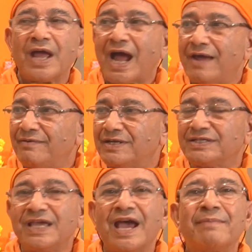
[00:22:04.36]
I will
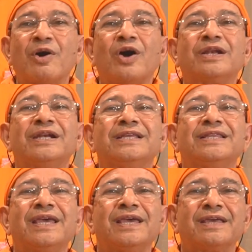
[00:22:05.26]
see I am already
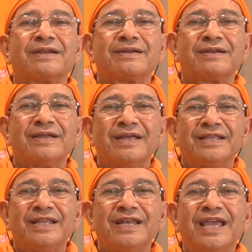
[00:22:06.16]
there.
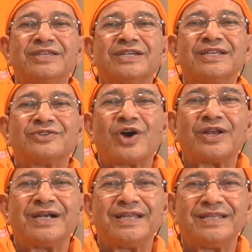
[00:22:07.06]
The nature is
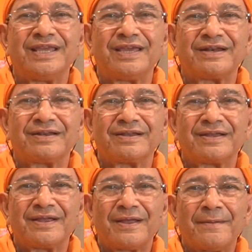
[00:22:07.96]
already there.
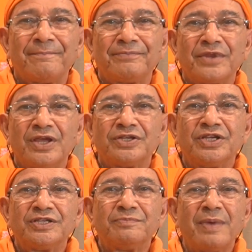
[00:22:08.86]

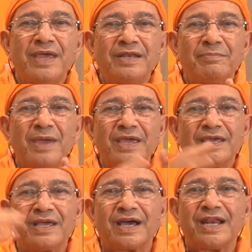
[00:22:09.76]
She is
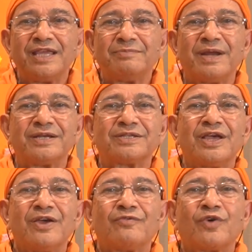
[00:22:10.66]
making arrangements
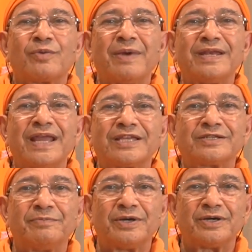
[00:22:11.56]
for my
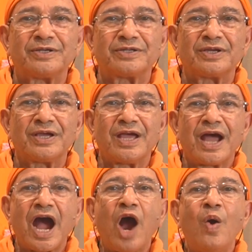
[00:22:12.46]
next birth.
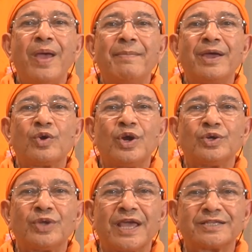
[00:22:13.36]
How am I
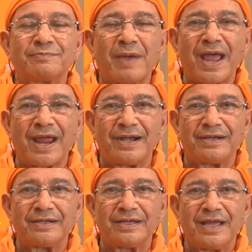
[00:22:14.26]
going to
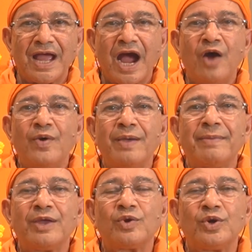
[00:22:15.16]
expand? How am
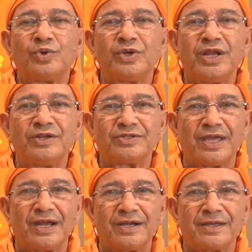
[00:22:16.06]
I going to reach
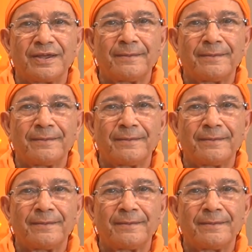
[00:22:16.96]
that?